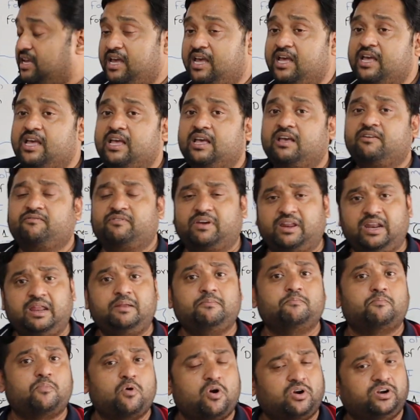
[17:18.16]
a very
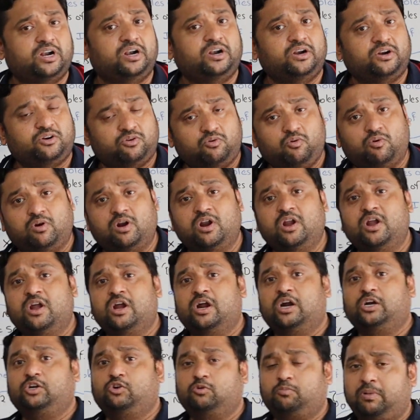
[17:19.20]
important role
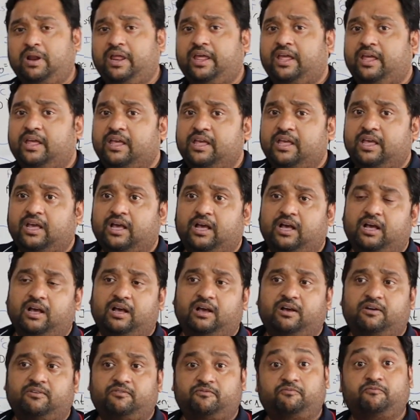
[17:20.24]
to play
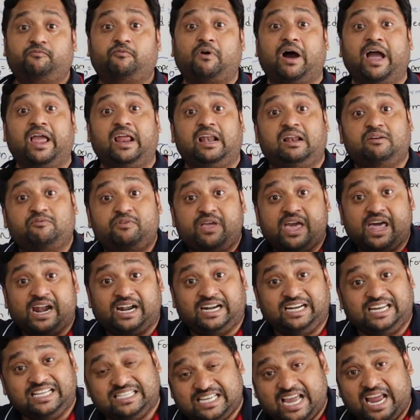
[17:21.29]
while we are
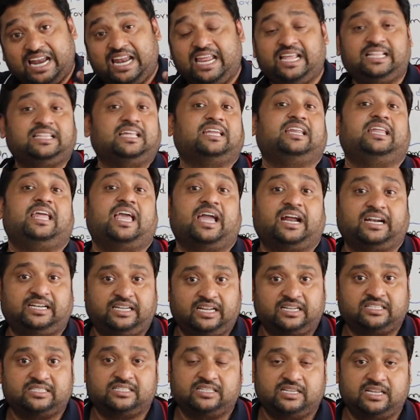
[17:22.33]
designing the
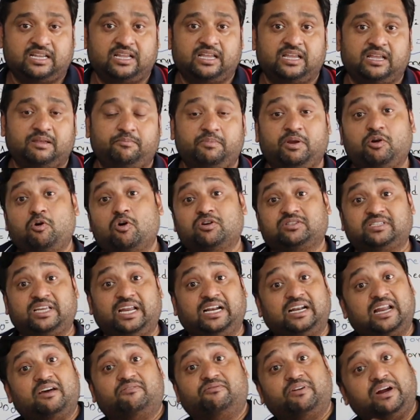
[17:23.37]
reactors, because
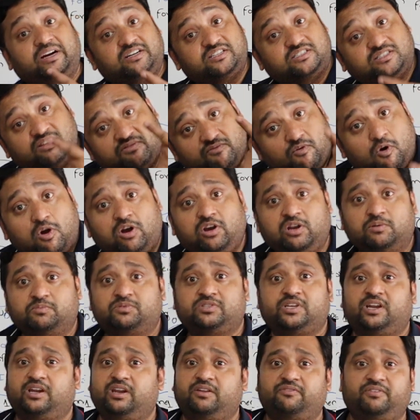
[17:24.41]
it affects the volume
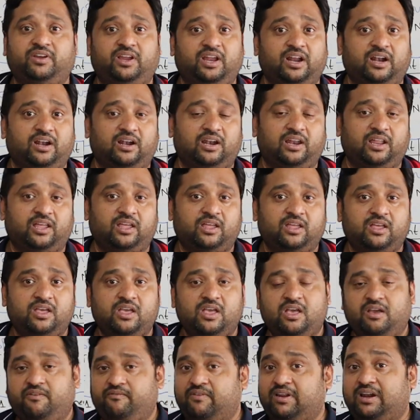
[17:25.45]
significantly.
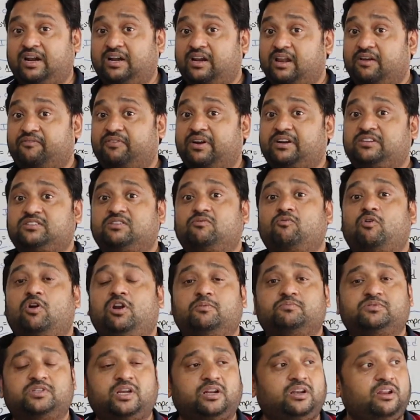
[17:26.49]
When it affects the
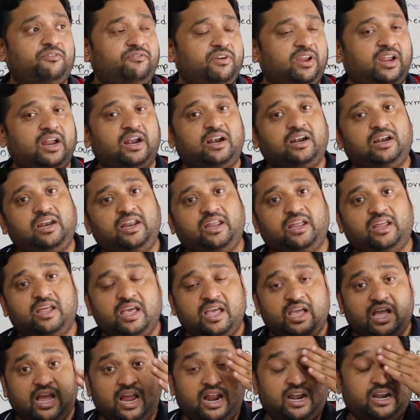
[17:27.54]
volume significantly,
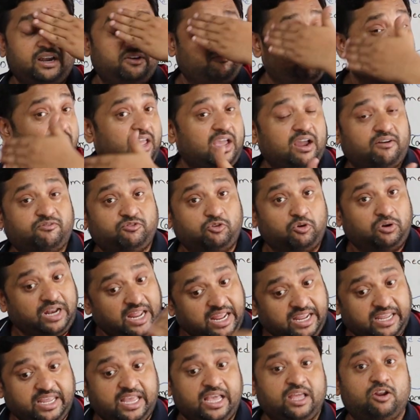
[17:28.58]
and we have to
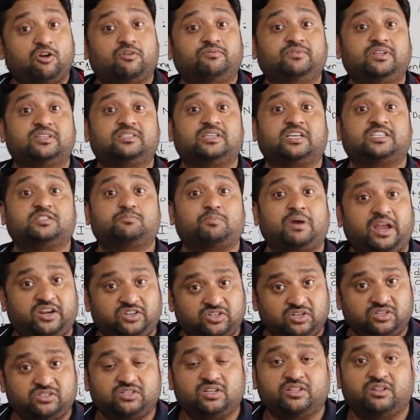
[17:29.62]
take care of these
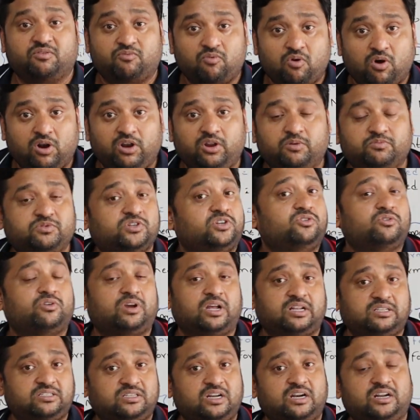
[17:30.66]
expansions in the volumes into
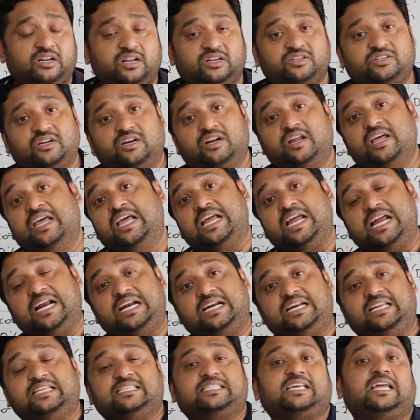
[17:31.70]
consideration
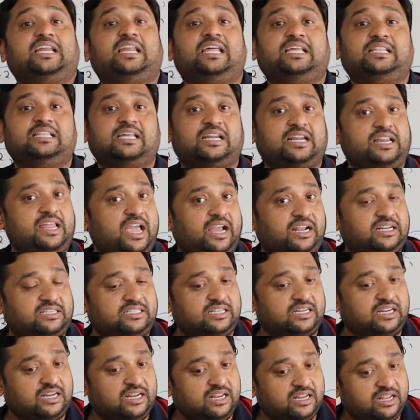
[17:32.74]
in designing the
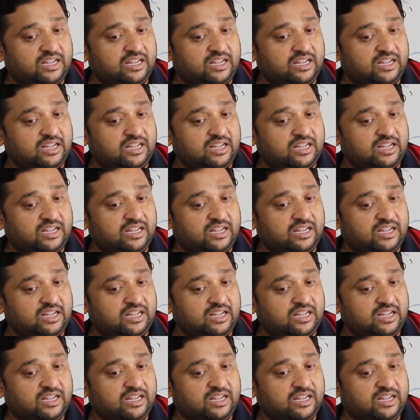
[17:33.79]
reactor.